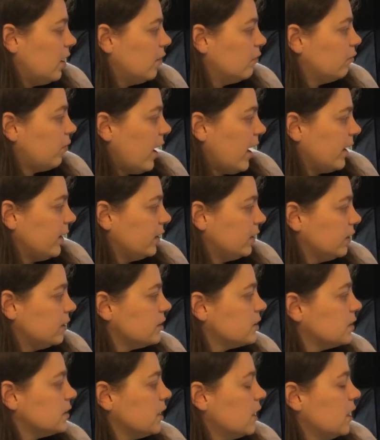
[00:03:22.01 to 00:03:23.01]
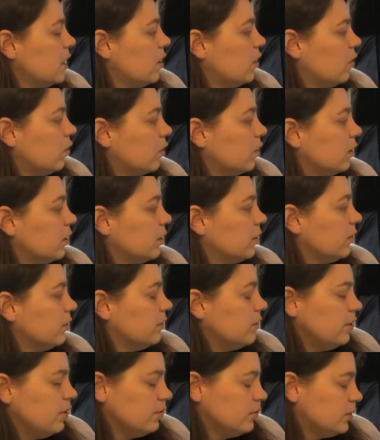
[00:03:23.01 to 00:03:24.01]
riders or
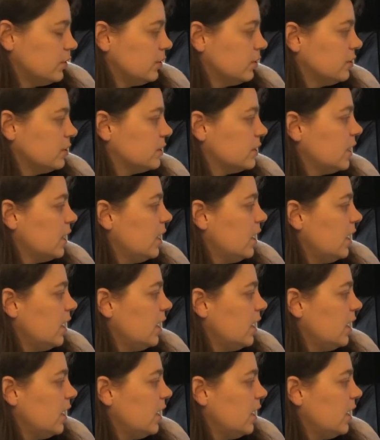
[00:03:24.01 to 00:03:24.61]
users